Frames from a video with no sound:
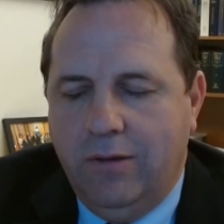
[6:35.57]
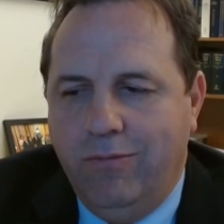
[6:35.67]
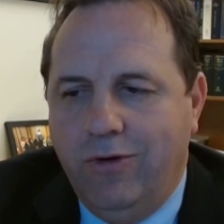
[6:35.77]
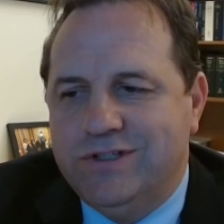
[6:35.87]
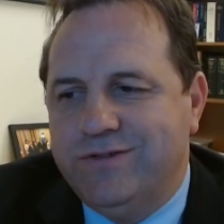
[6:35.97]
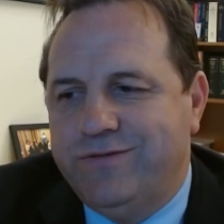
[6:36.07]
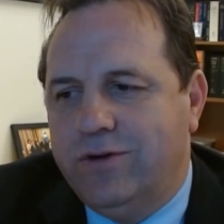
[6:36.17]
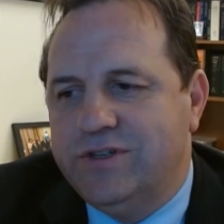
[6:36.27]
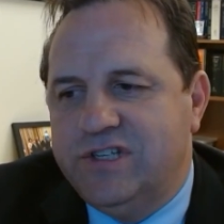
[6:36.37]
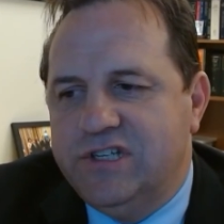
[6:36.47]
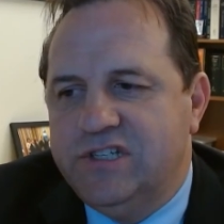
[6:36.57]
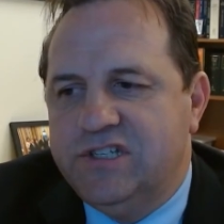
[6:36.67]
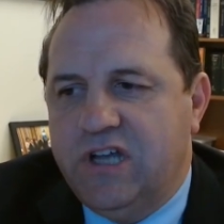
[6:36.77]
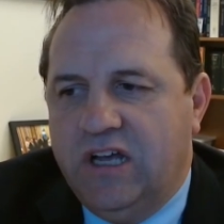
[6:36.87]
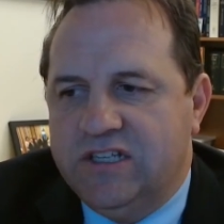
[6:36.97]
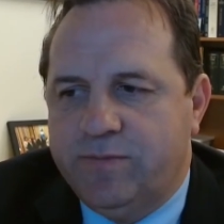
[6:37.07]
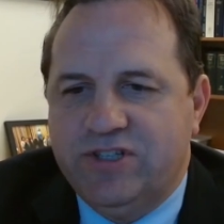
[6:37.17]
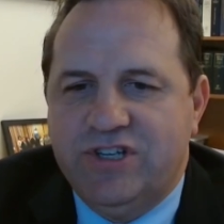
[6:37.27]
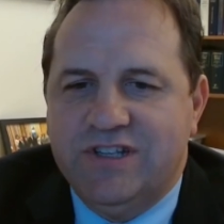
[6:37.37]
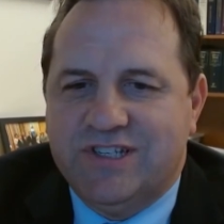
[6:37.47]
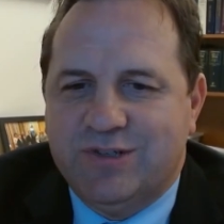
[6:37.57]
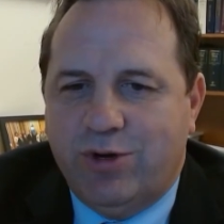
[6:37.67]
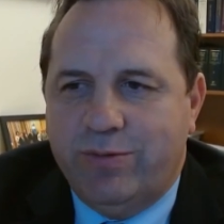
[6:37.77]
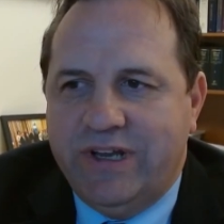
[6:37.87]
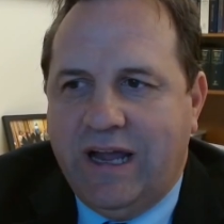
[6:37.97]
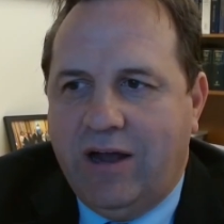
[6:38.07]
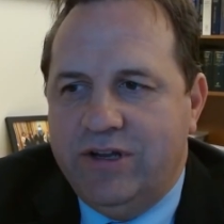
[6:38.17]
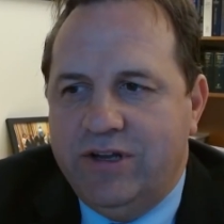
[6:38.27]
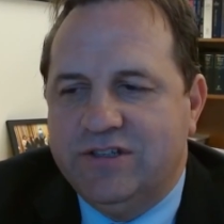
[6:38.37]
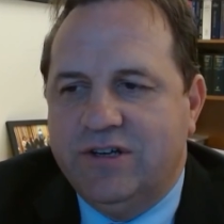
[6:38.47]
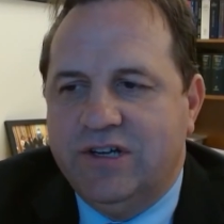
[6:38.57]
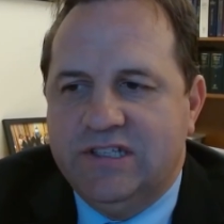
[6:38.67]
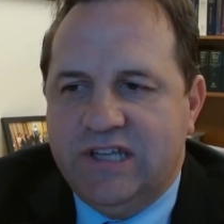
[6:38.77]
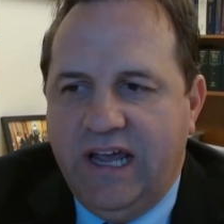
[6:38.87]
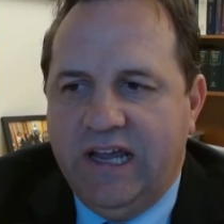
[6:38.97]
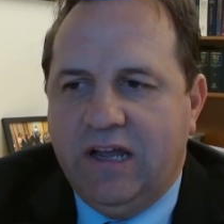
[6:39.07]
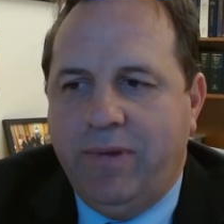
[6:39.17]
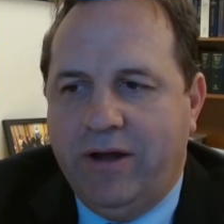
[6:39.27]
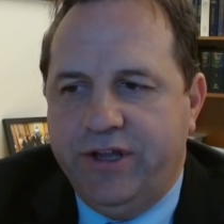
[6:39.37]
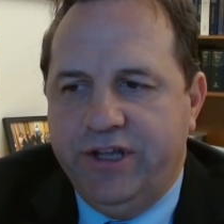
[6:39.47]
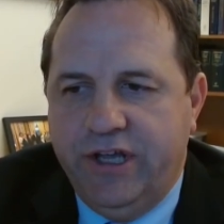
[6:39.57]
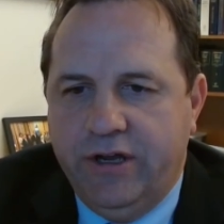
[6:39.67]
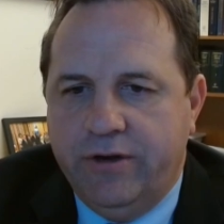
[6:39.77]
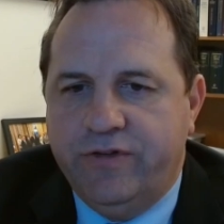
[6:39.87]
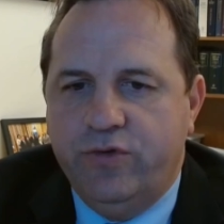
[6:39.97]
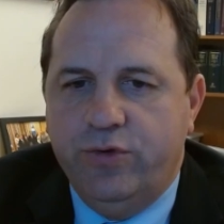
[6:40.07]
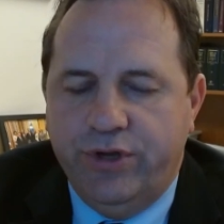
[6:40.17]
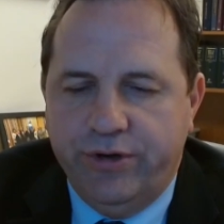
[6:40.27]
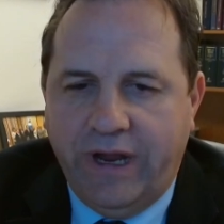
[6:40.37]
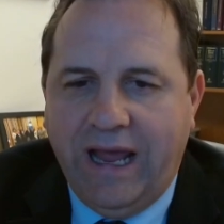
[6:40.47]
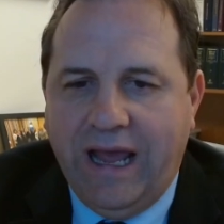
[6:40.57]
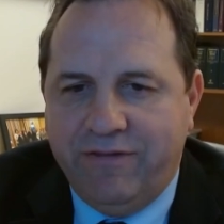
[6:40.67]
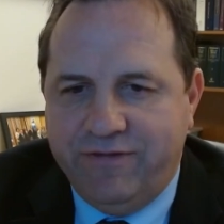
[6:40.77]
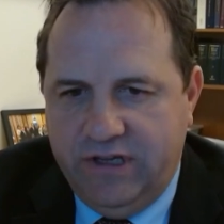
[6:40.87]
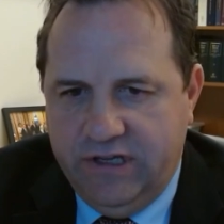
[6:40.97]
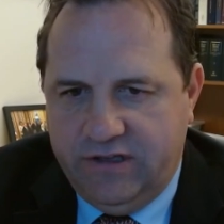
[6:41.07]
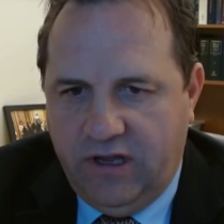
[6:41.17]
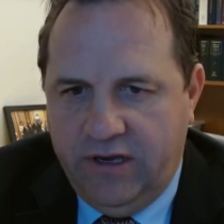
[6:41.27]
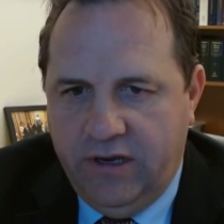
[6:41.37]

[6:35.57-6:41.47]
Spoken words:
Most divorces, especially in the suburban counties, they're going to take about a year to a year and a half to get done.